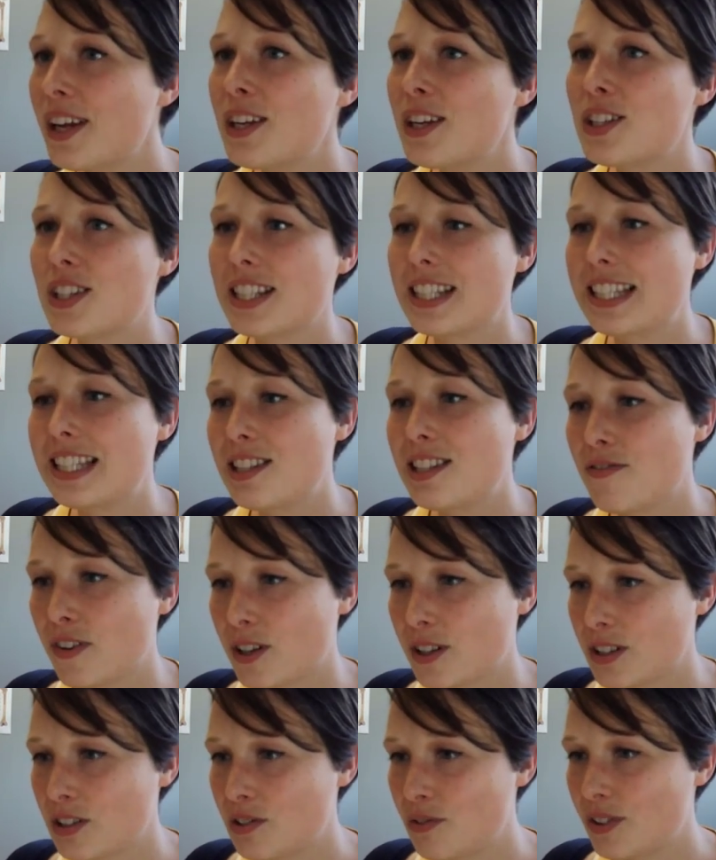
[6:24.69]
So this is
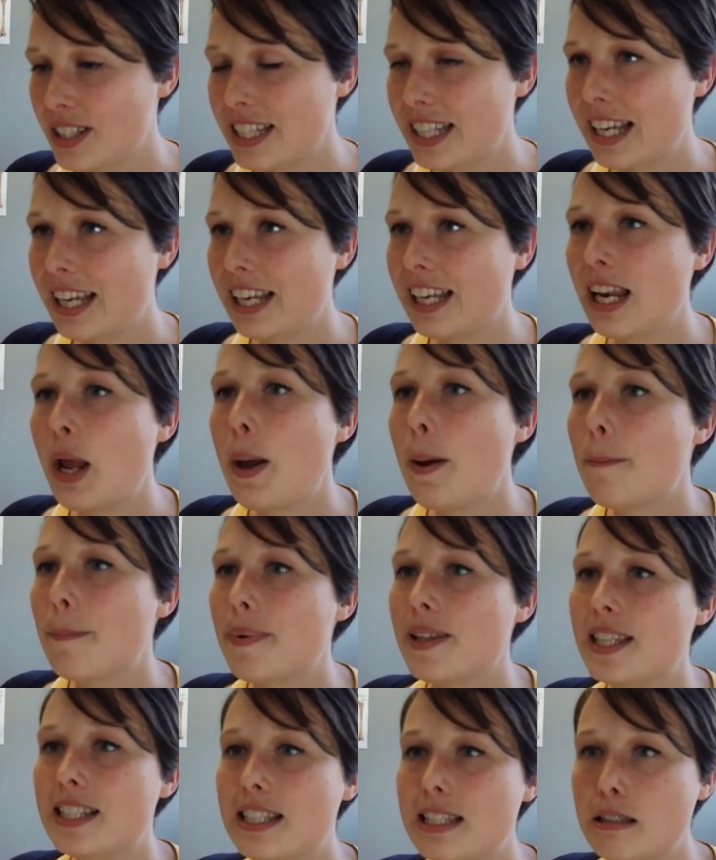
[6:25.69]
phosphorus again,
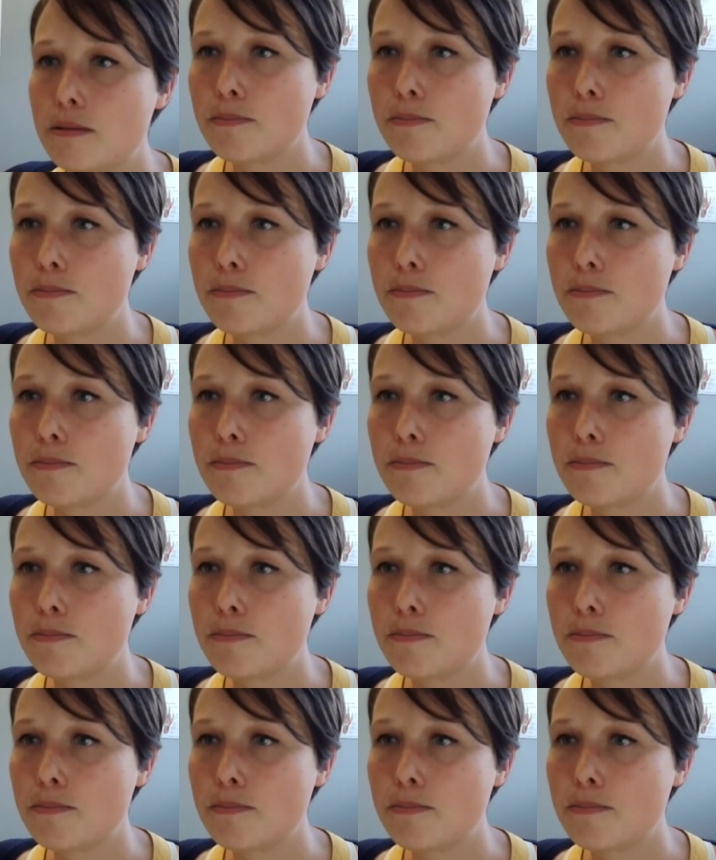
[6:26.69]
but this is